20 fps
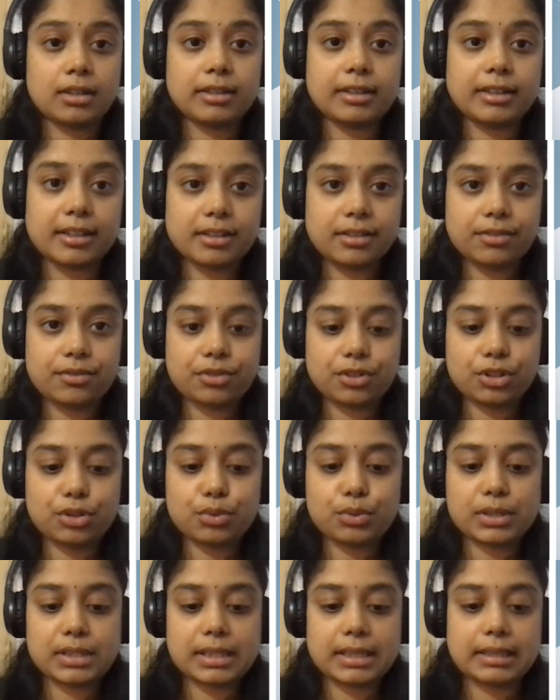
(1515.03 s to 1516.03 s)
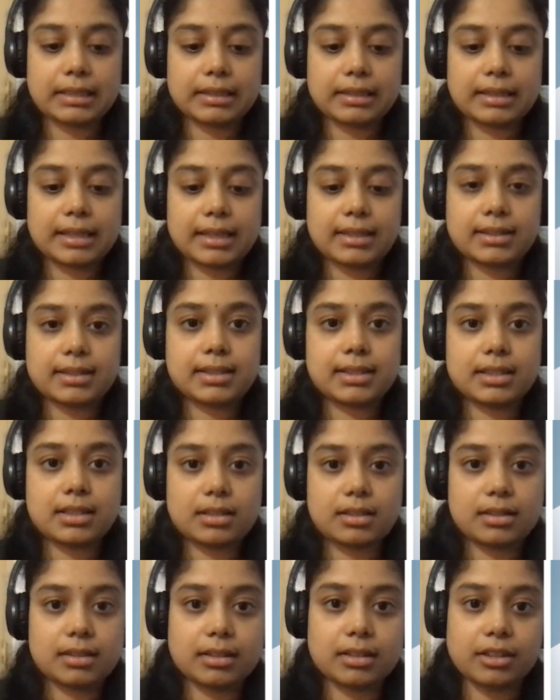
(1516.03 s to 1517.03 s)
div using
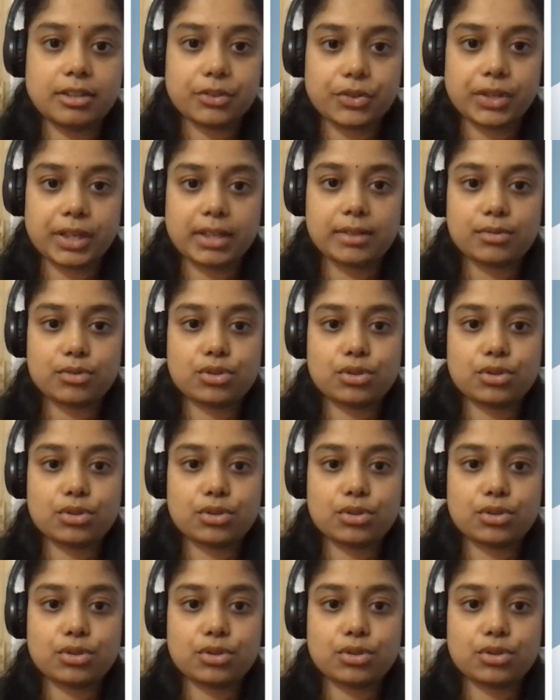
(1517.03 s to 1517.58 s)
text gray.